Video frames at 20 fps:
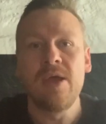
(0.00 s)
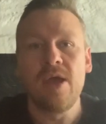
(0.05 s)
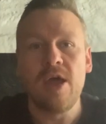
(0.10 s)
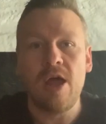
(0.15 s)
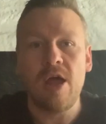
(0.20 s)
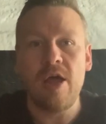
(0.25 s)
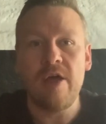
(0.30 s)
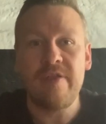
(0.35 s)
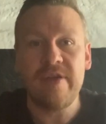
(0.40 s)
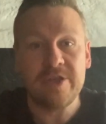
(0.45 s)

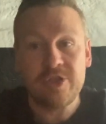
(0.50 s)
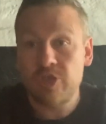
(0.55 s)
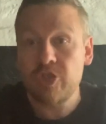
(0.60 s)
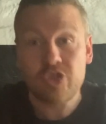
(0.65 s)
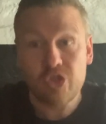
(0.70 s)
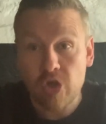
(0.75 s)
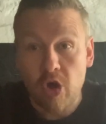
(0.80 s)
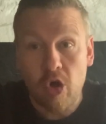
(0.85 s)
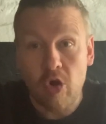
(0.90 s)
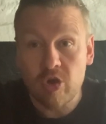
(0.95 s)
They just
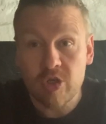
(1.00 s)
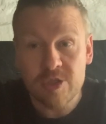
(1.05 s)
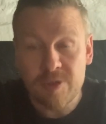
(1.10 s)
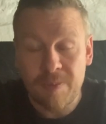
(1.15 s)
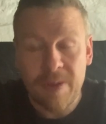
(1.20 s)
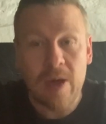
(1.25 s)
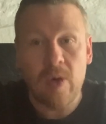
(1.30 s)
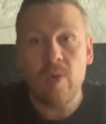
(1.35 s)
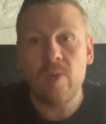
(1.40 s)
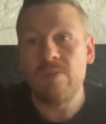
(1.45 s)
talked
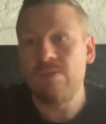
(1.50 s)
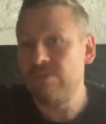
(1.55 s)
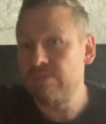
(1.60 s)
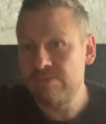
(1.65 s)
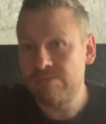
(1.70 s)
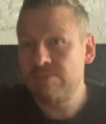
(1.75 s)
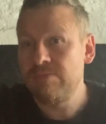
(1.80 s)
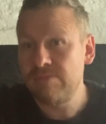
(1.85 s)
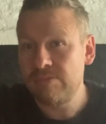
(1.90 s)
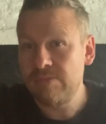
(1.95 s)
about
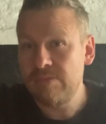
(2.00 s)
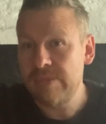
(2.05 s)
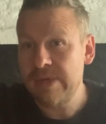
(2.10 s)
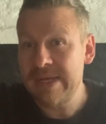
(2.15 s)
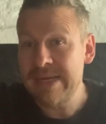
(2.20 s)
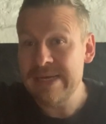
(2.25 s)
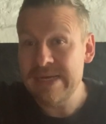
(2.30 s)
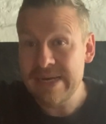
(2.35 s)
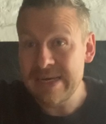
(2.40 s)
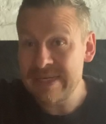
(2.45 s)

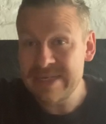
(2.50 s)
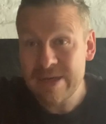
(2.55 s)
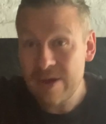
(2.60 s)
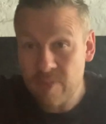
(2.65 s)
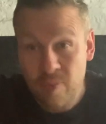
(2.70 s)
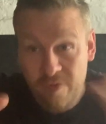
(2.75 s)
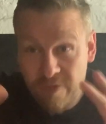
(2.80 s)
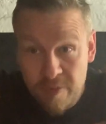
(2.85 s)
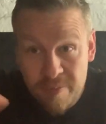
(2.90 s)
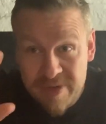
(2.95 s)

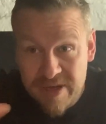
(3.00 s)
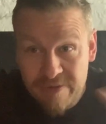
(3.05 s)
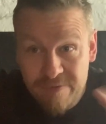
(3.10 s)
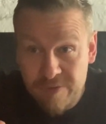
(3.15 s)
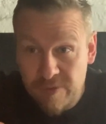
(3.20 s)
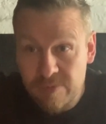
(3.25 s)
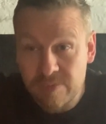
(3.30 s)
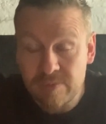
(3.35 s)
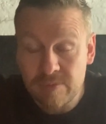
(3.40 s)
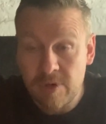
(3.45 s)
from
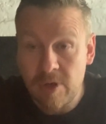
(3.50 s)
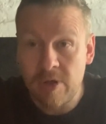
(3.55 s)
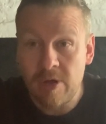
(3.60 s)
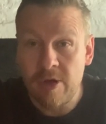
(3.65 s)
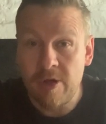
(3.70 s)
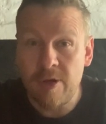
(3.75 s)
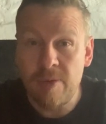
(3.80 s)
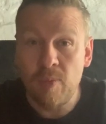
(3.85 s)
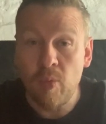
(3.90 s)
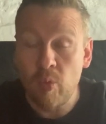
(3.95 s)
different
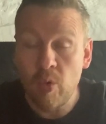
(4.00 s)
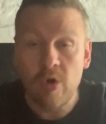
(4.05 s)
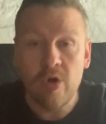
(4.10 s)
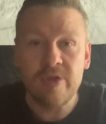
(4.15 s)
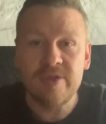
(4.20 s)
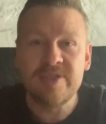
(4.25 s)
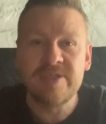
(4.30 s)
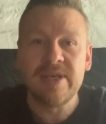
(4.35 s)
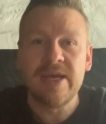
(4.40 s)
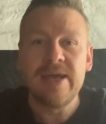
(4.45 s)

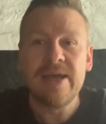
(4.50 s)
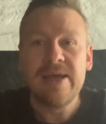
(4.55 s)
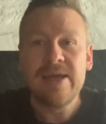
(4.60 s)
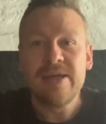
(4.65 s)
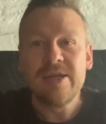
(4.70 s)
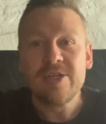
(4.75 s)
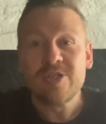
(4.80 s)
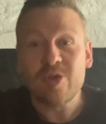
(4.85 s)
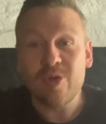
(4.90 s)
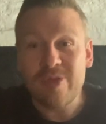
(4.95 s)
words.
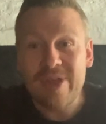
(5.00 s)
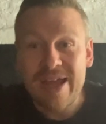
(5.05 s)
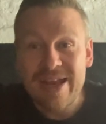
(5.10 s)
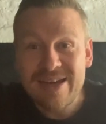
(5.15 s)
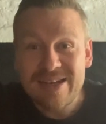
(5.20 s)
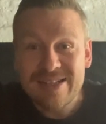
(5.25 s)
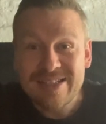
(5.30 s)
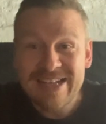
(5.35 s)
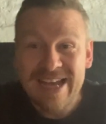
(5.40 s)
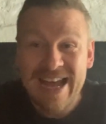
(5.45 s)
So
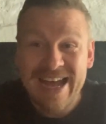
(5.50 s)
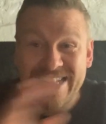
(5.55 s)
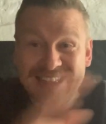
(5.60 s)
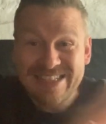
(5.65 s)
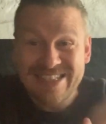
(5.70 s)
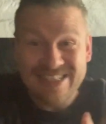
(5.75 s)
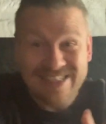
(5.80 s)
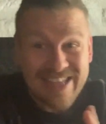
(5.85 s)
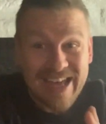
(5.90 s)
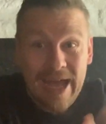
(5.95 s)
then to add
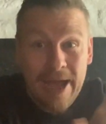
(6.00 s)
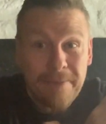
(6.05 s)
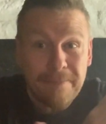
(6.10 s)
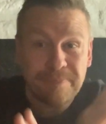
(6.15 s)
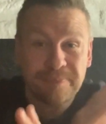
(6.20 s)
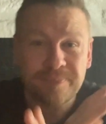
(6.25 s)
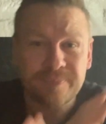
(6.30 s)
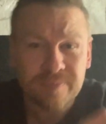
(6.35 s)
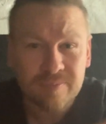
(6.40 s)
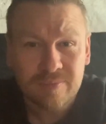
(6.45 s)
to that,
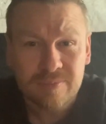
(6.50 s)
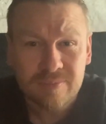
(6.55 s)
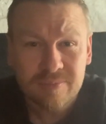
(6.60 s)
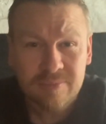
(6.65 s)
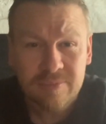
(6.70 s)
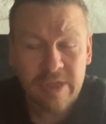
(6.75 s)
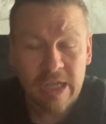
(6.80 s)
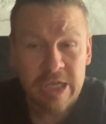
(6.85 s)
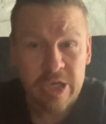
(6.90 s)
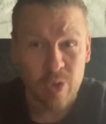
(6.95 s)

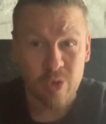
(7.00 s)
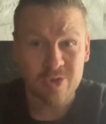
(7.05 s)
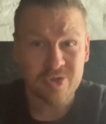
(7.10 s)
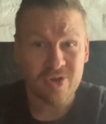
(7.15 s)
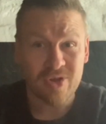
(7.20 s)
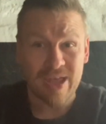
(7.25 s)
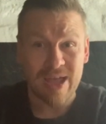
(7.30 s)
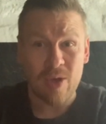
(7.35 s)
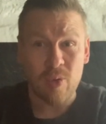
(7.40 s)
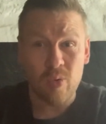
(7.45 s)
you also
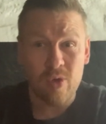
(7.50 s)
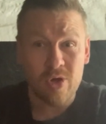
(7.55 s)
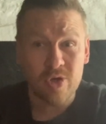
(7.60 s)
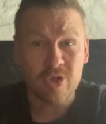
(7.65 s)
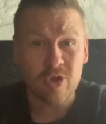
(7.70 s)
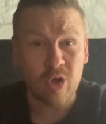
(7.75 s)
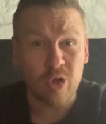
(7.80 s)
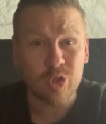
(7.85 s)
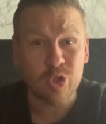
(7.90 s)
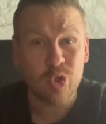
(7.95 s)
get a word
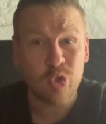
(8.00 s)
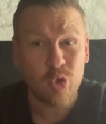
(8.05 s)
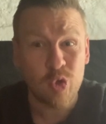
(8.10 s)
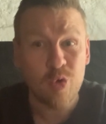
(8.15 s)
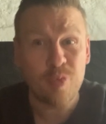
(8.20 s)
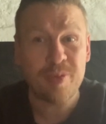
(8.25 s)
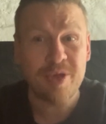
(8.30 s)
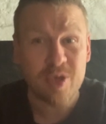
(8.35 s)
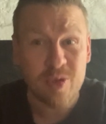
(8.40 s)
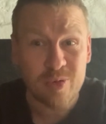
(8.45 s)
called
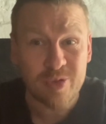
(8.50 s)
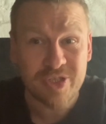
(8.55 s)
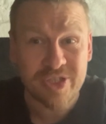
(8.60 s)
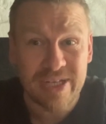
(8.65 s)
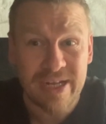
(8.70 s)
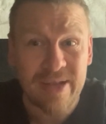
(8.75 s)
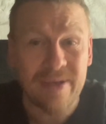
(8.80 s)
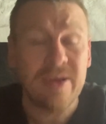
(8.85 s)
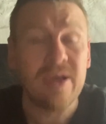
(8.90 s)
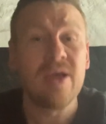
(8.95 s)

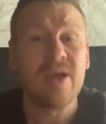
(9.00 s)
kumiuchi.